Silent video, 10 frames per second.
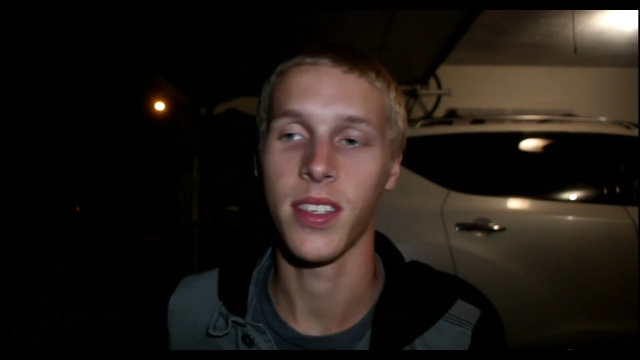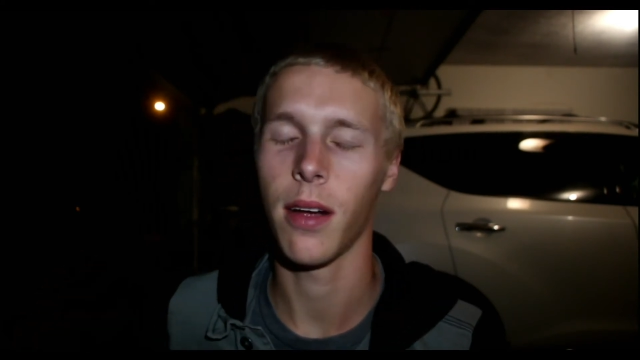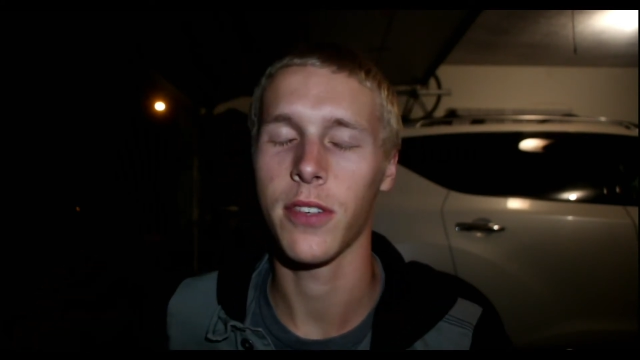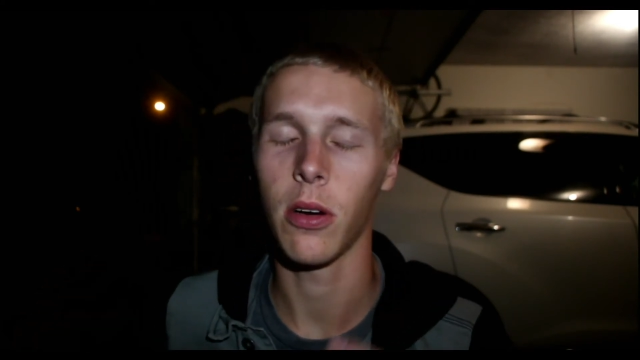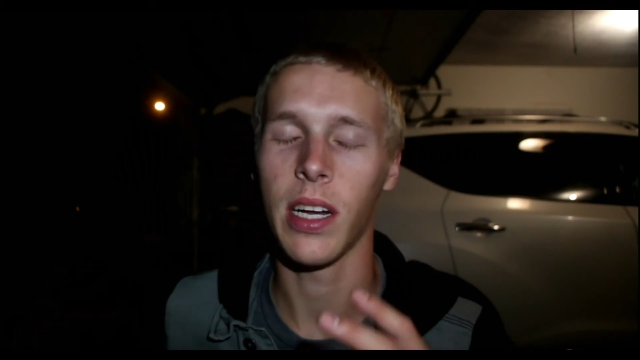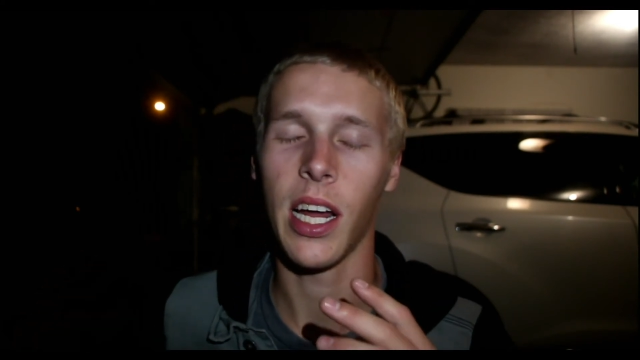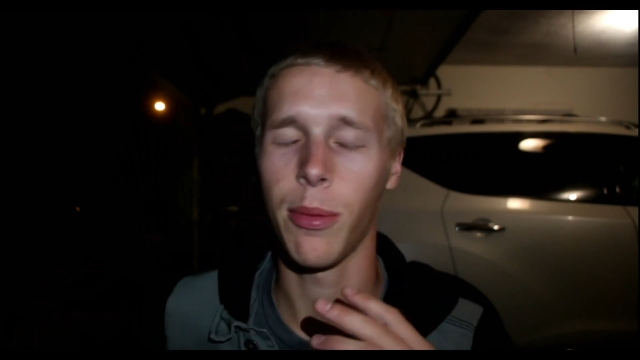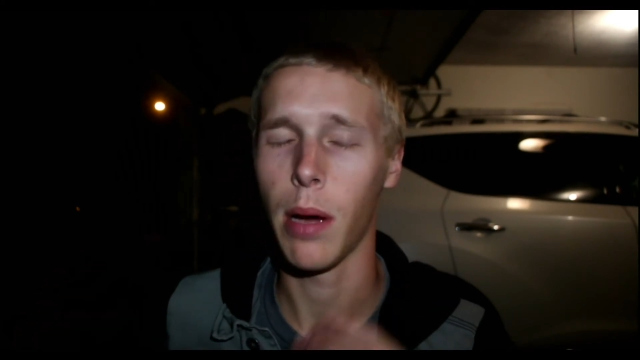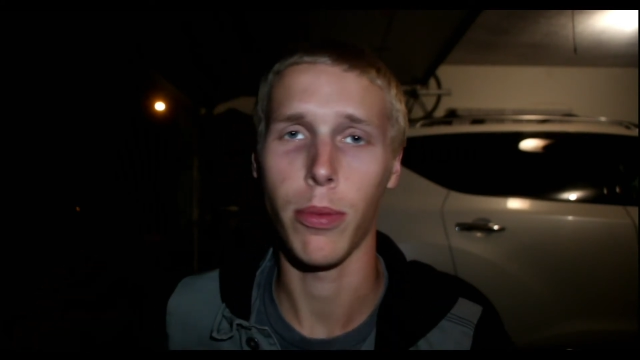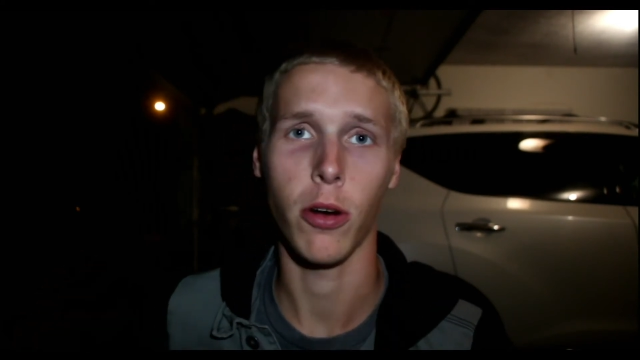stuff going
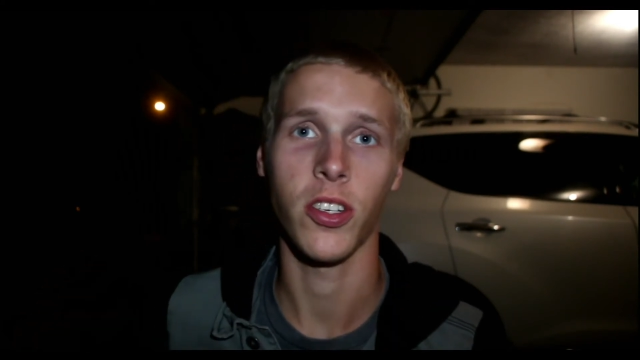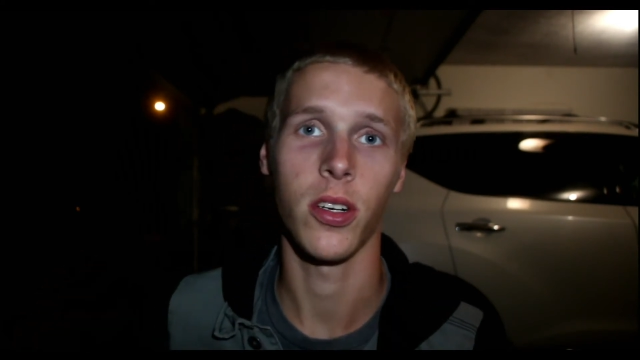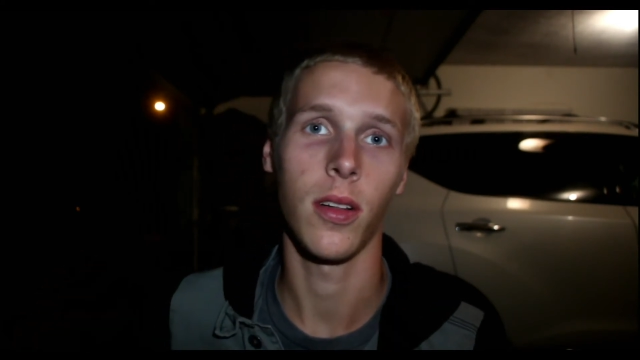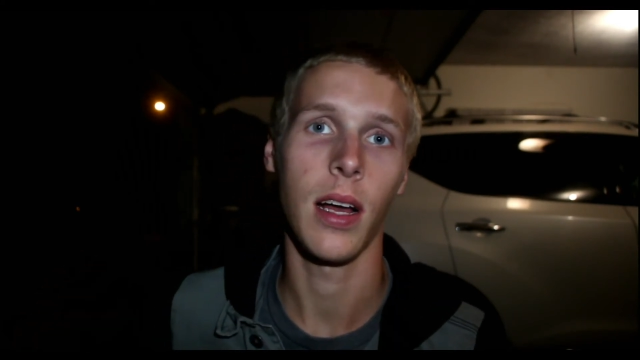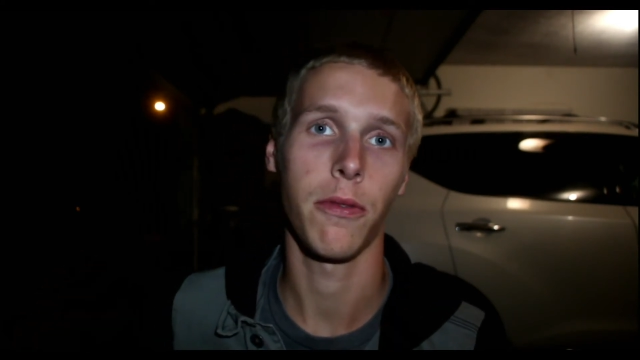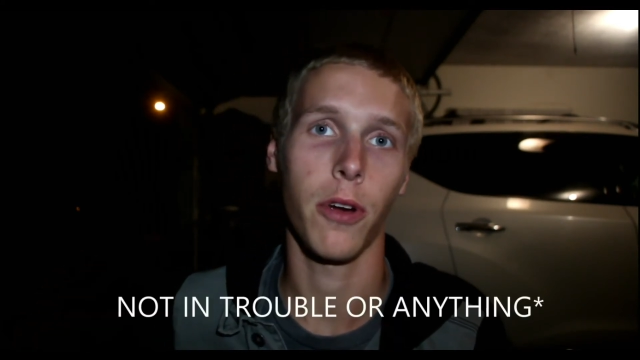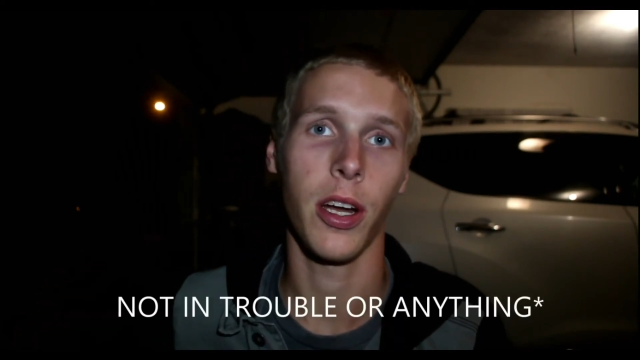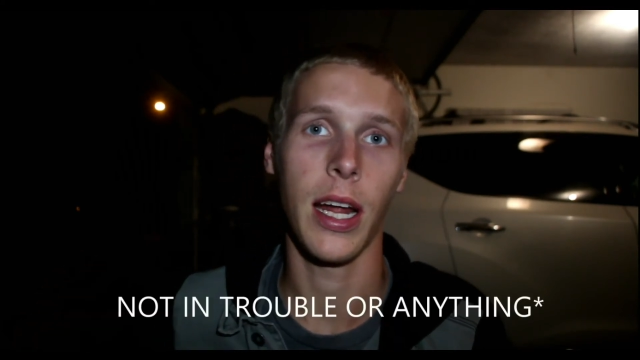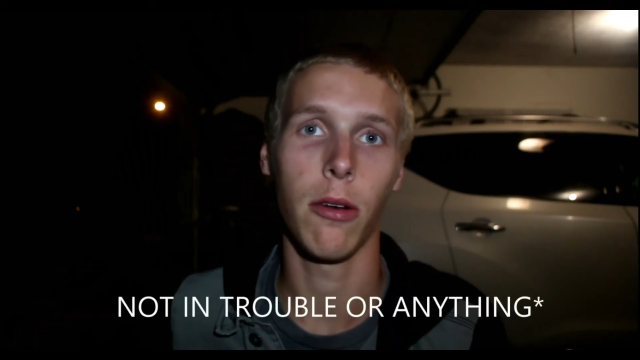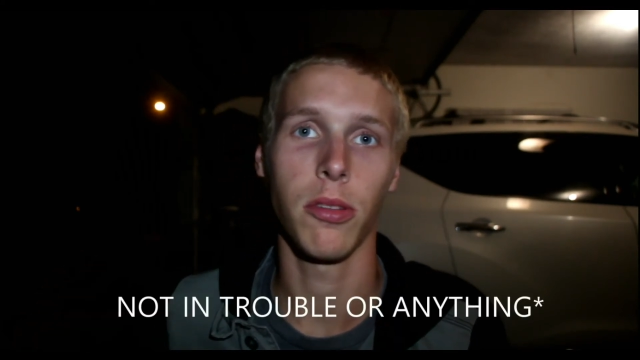on in my personal life
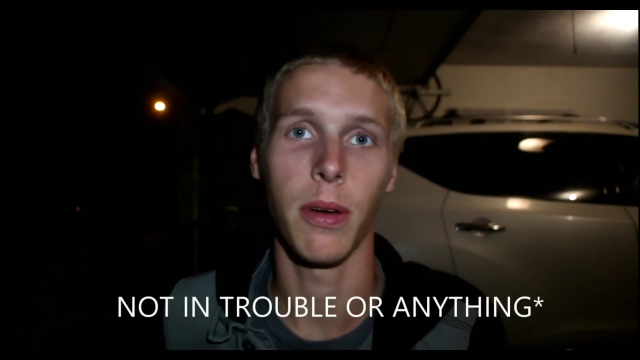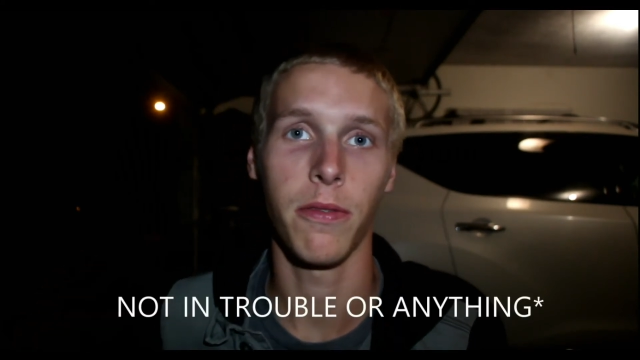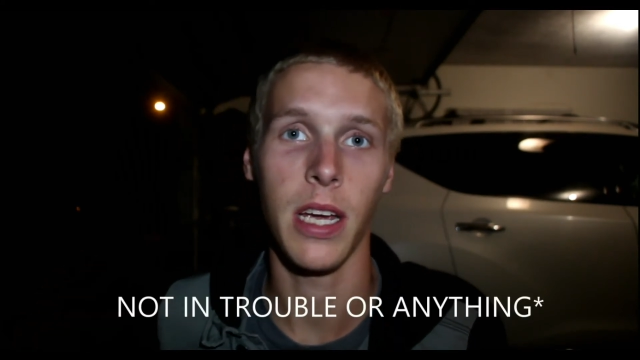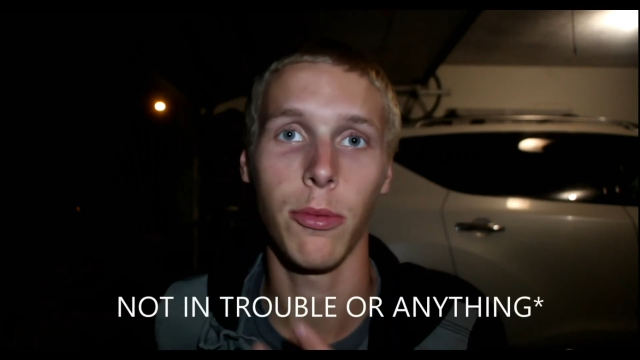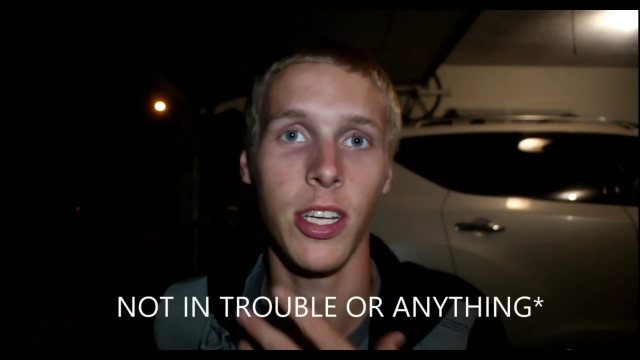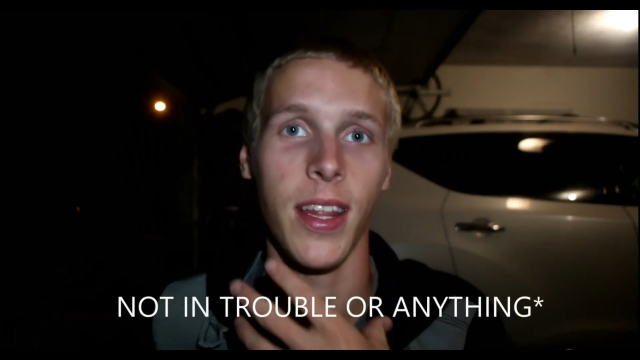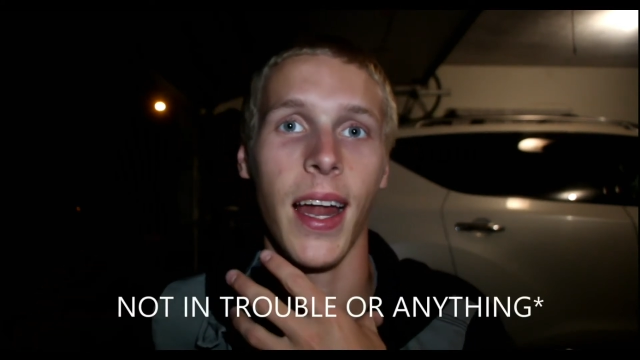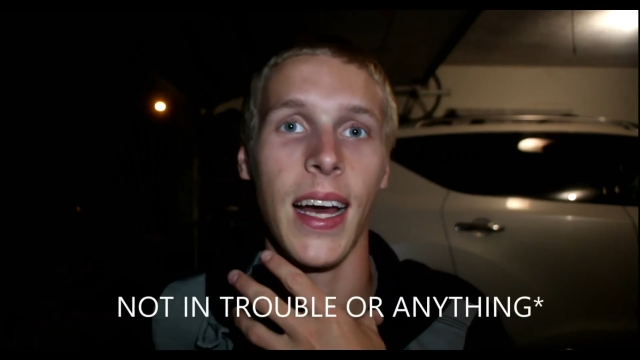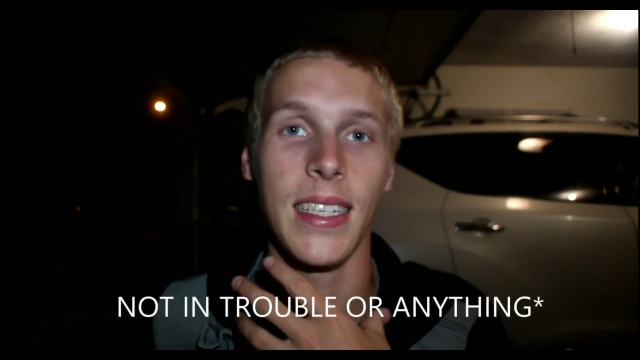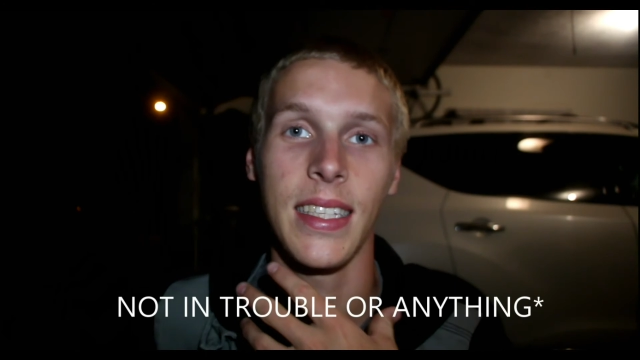right now with my family
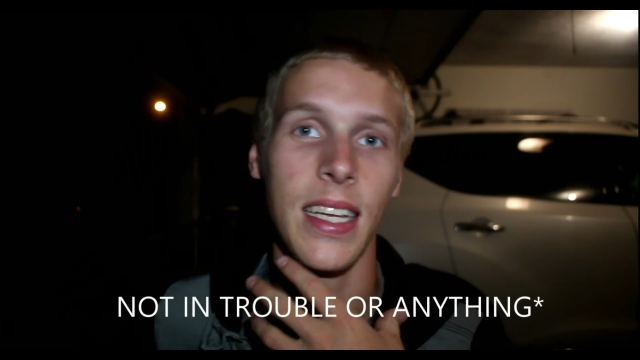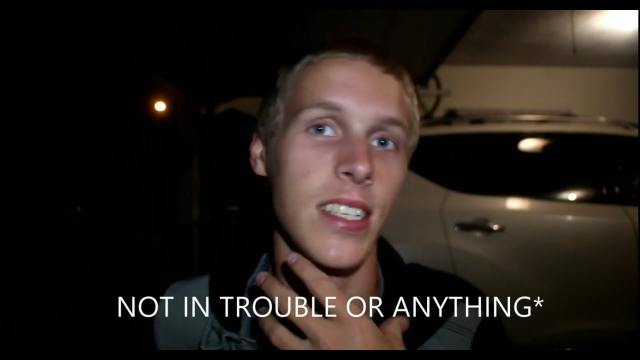that I,